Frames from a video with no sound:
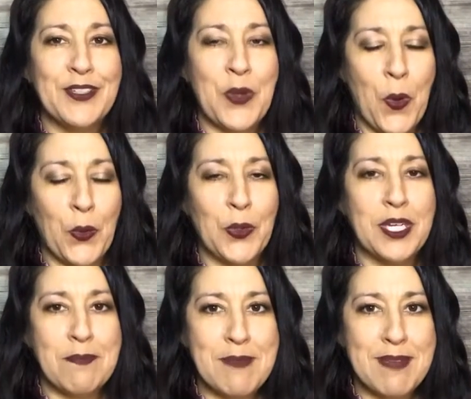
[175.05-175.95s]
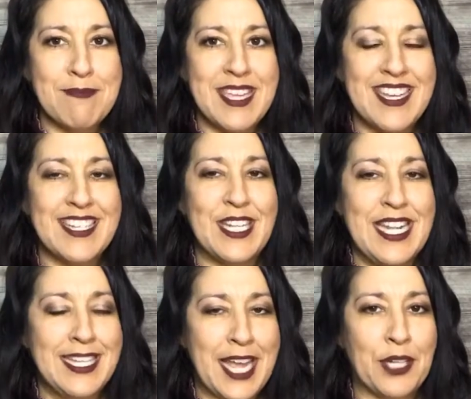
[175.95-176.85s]
total commitment to
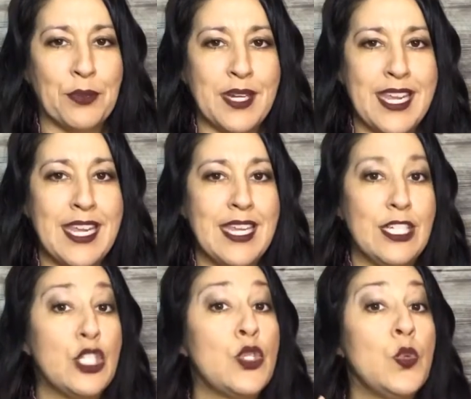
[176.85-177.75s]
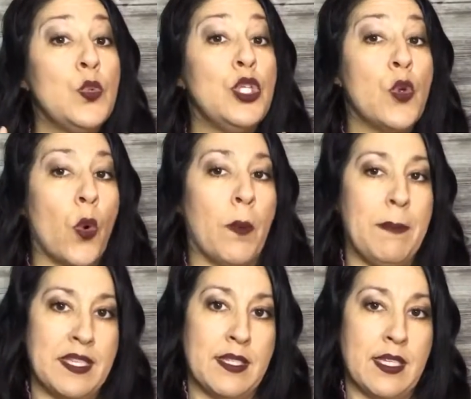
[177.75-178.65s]
integrity to your
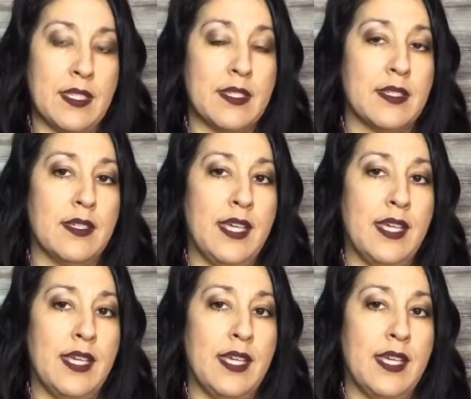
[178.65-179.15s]
business.